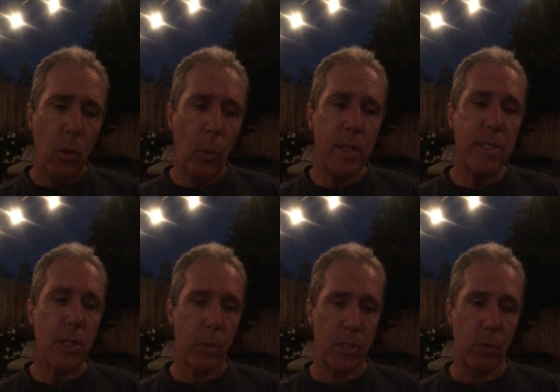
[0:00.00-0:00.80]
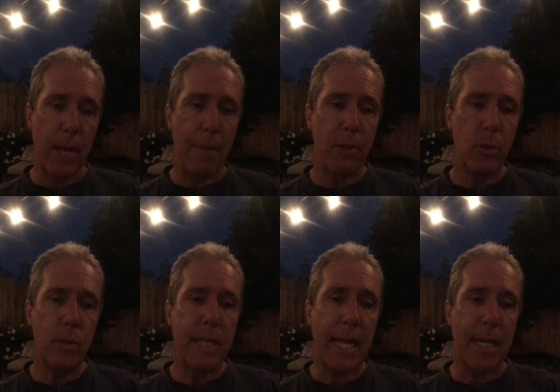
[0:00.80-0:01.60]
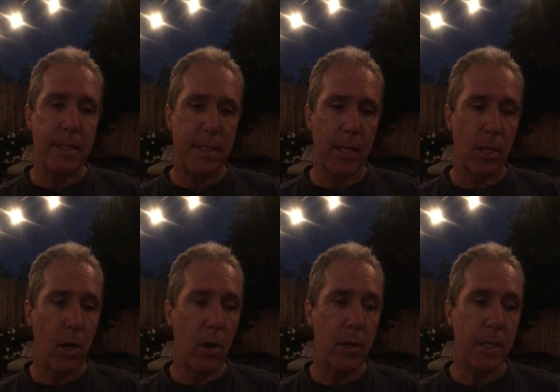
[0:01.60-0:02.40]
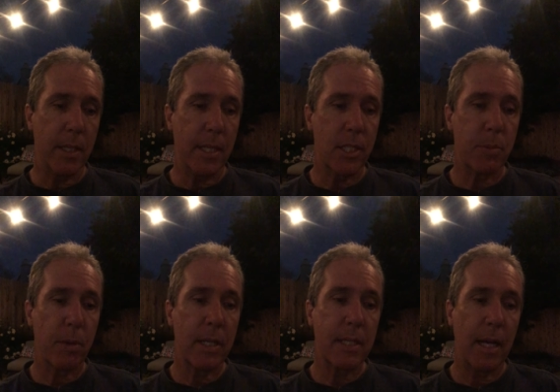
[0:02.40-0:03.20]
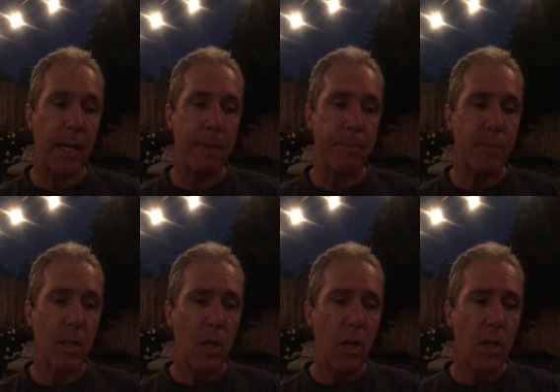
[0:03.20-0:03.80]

Once there was a rabbit who danced in a garden in springtime